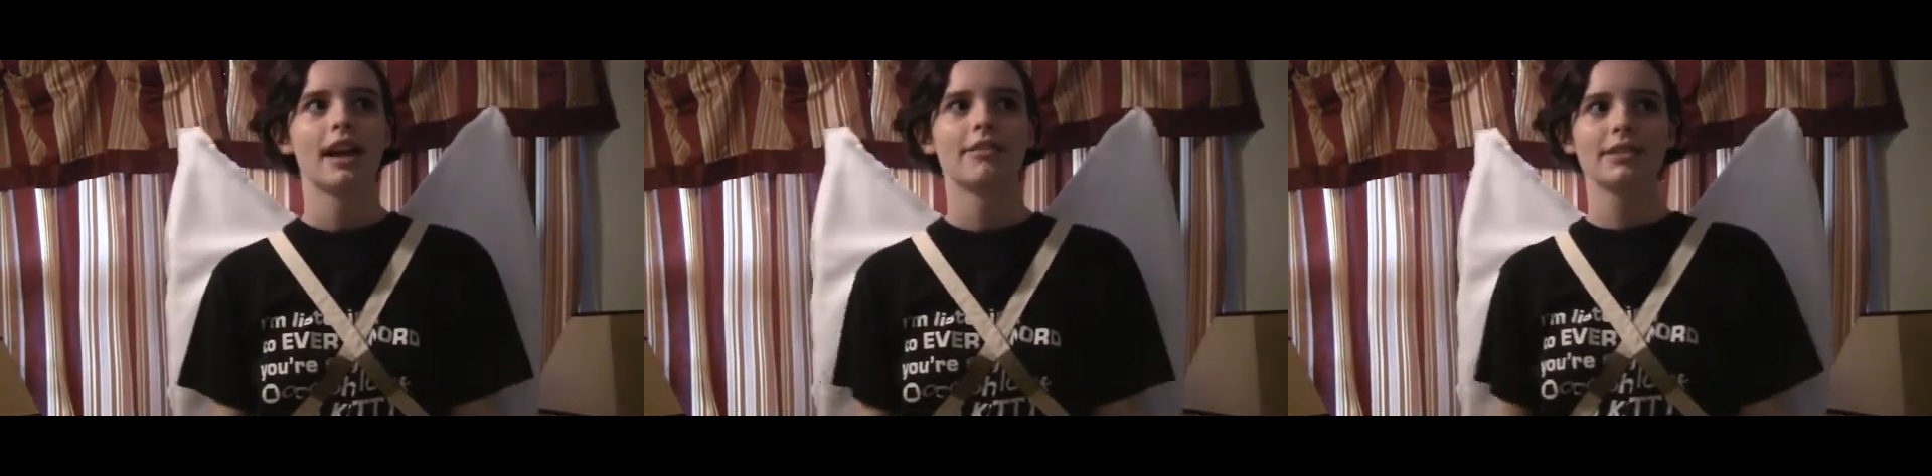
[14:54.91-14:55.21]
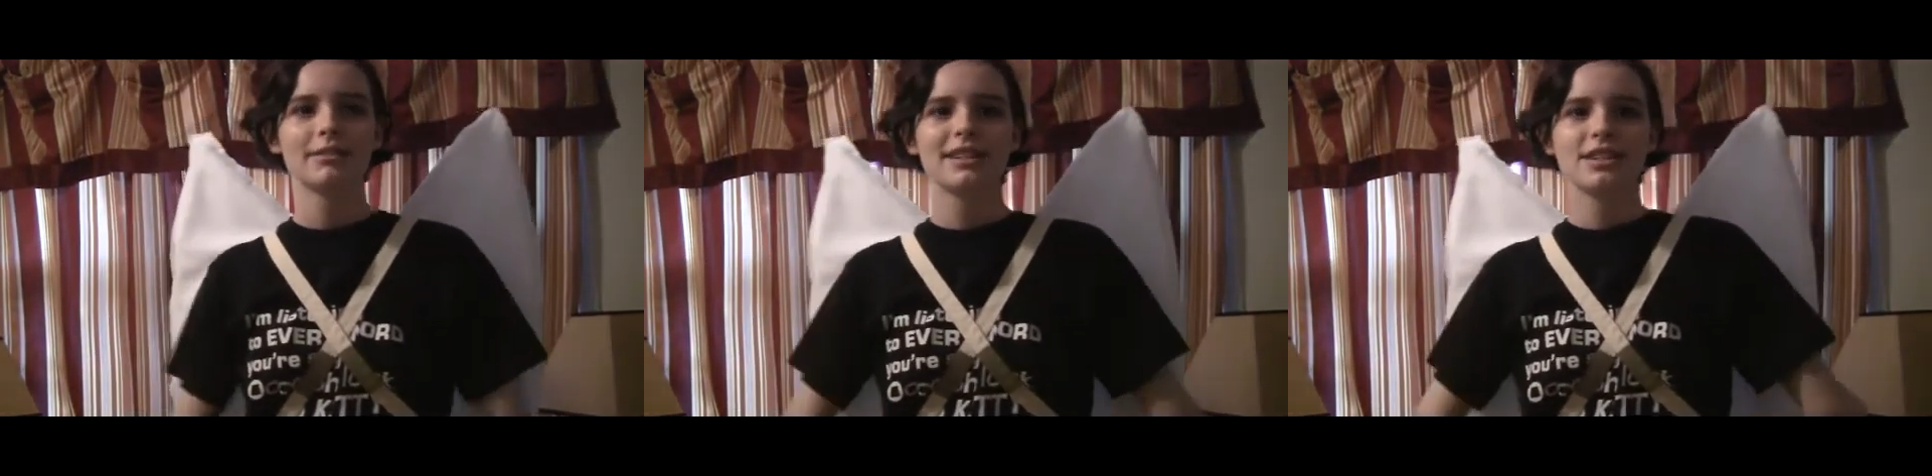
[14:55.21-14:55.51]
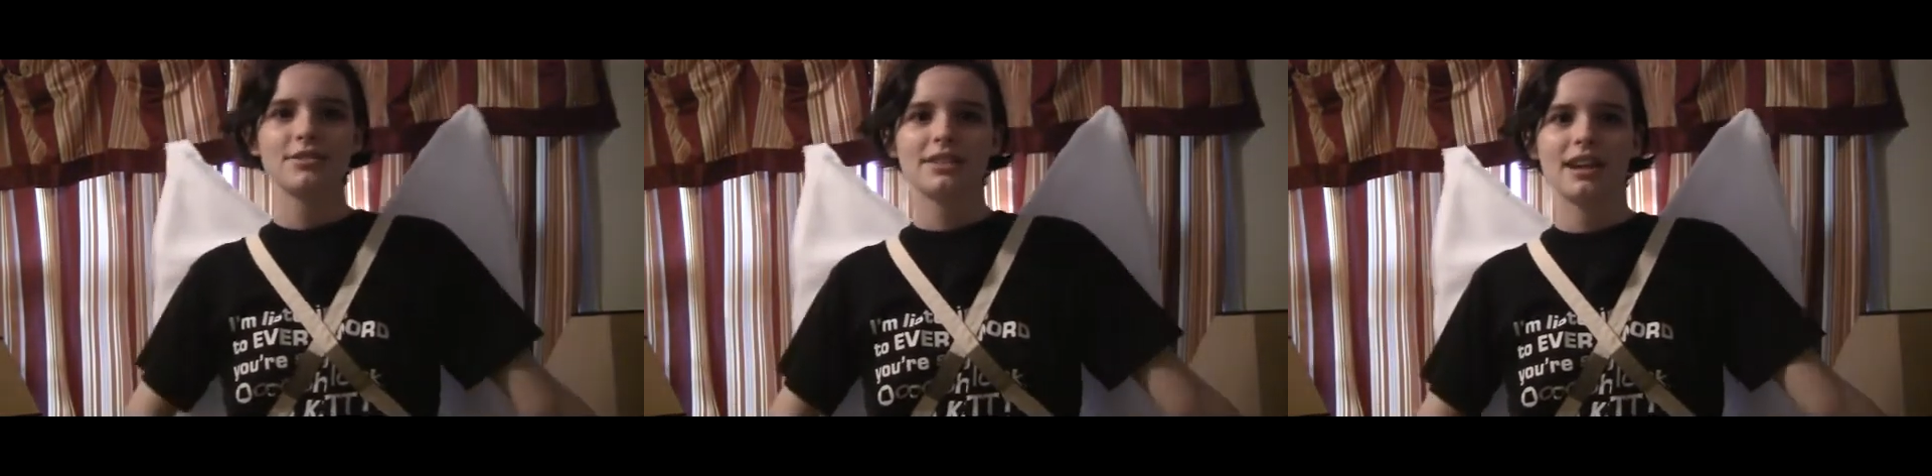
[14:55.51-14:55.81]
I really
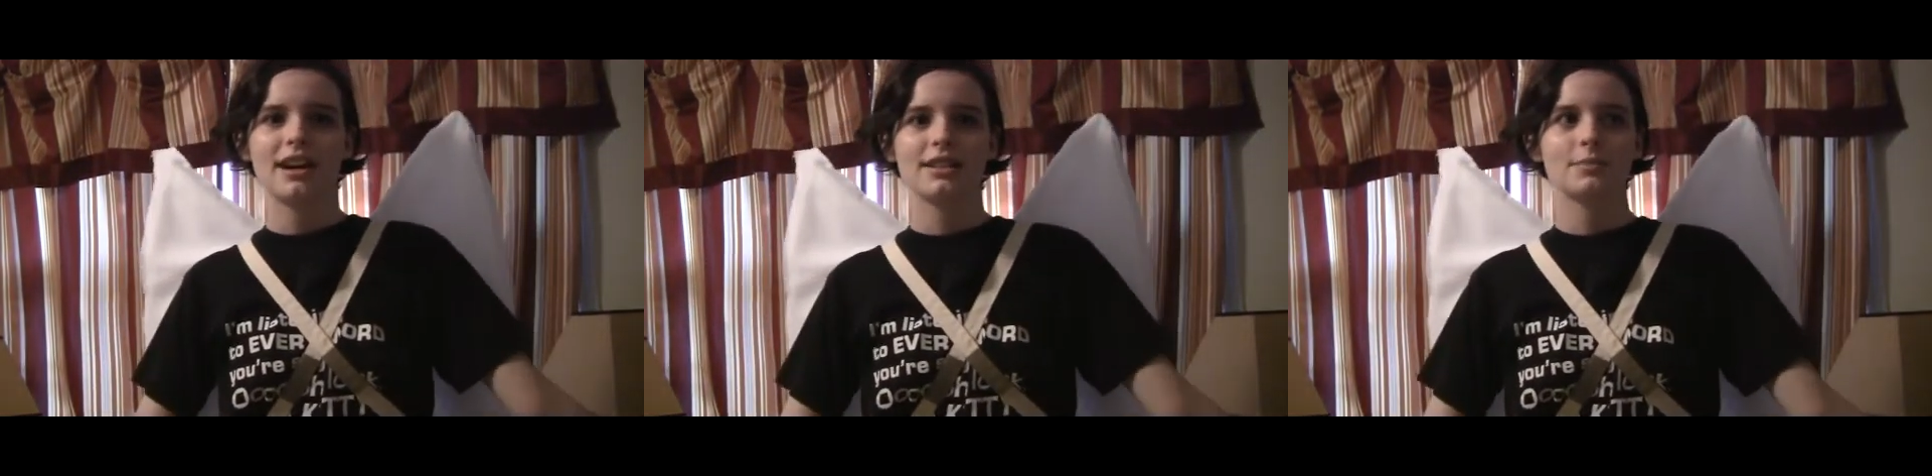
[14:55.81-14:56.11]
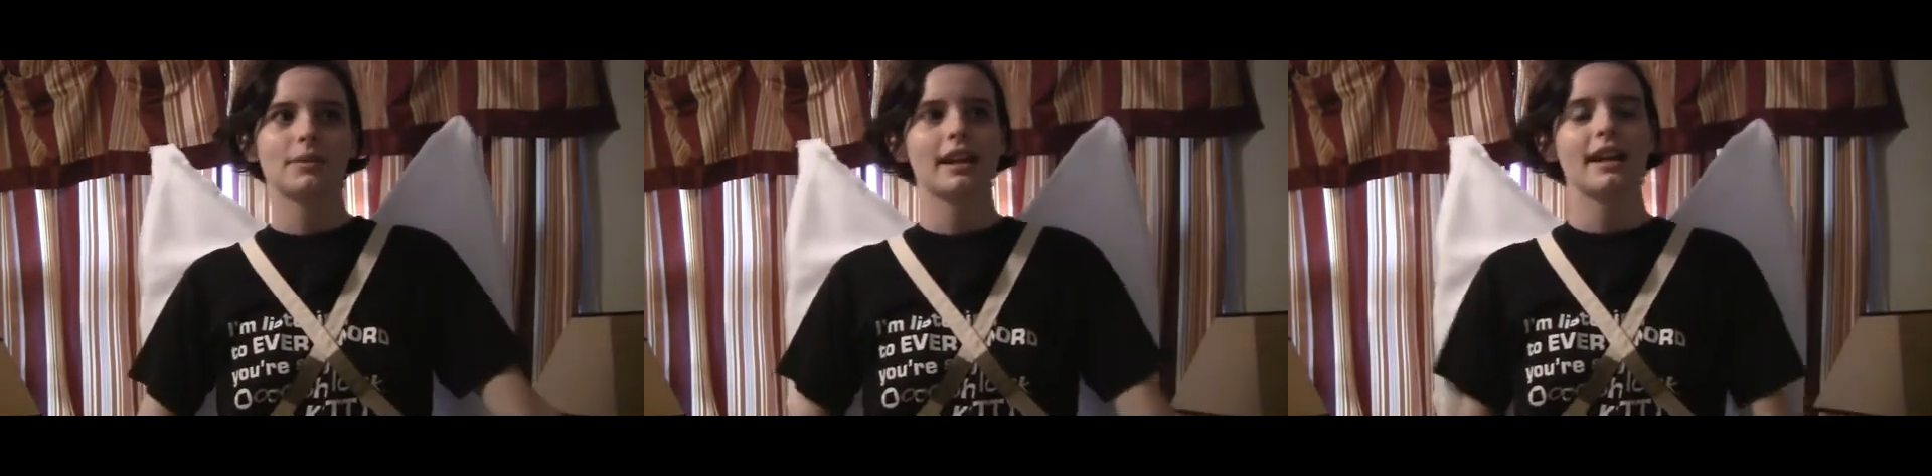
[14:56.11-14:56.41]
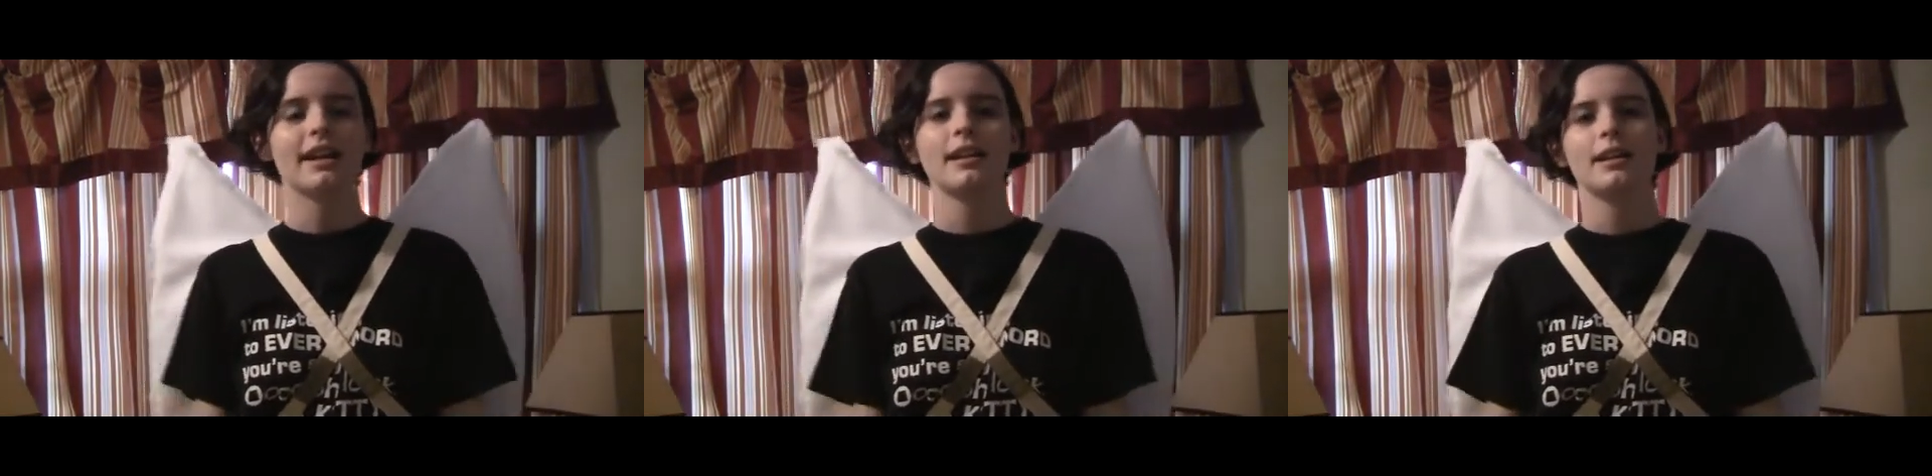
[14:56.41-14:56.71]
want to do his
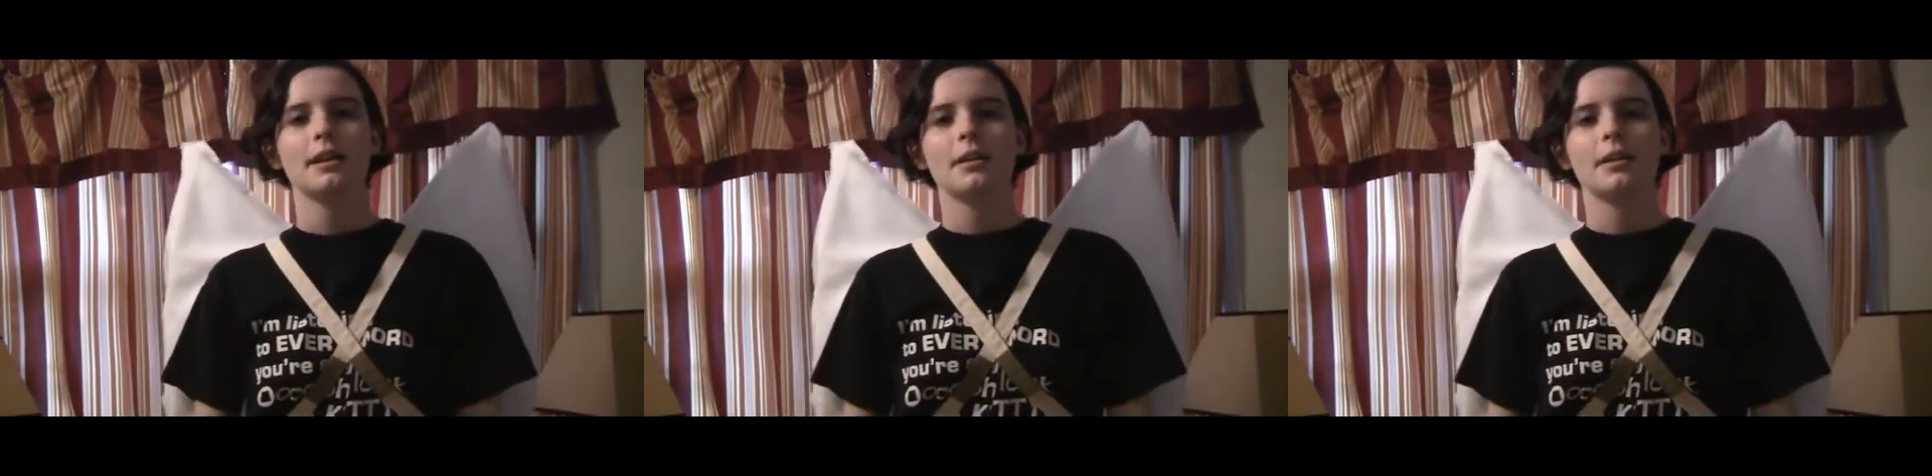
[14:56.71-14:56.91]
cosplay,